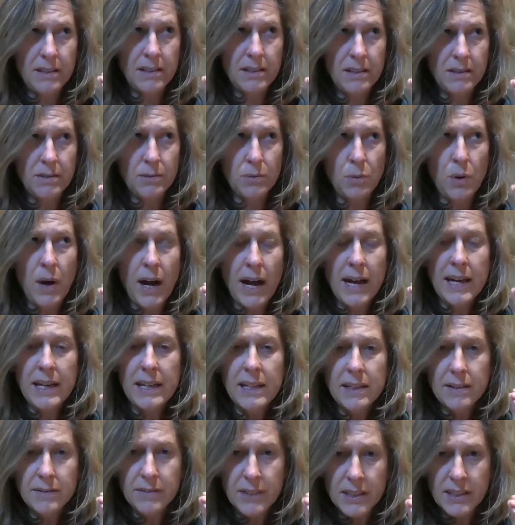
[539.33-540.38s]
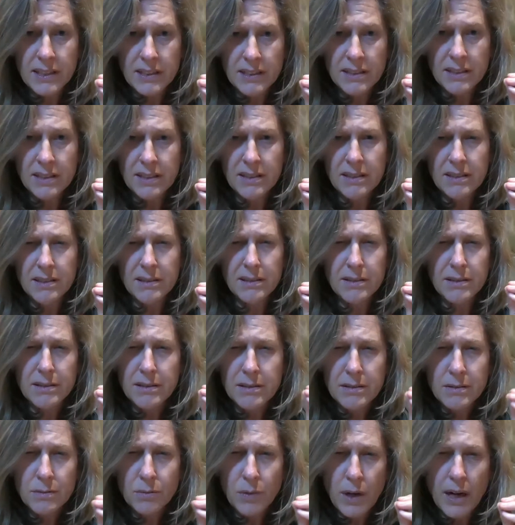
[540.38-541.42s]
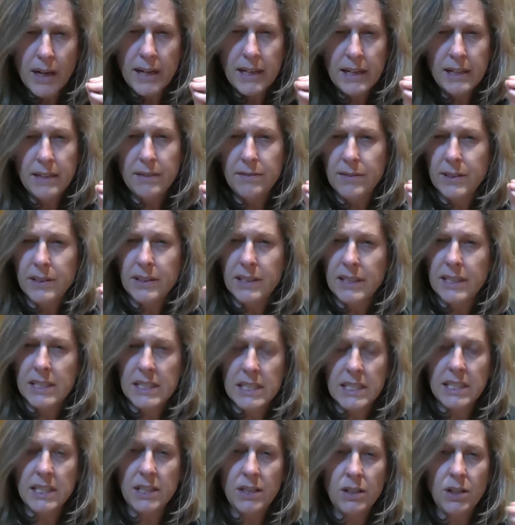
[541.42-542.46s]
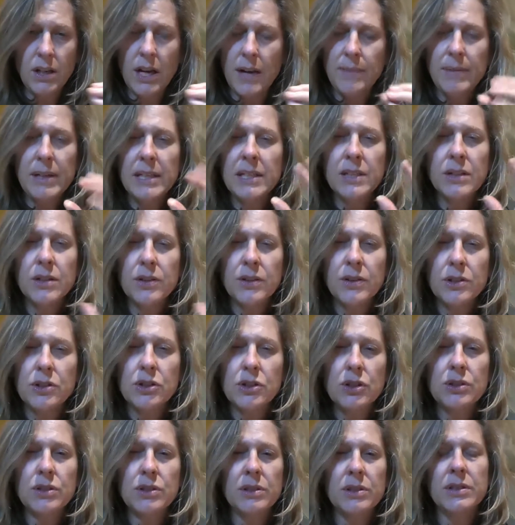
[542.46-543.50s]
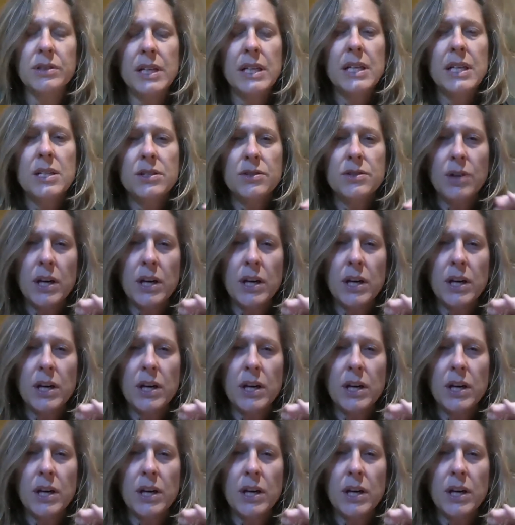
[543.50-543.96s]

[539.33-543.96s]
why even continue? I mean, so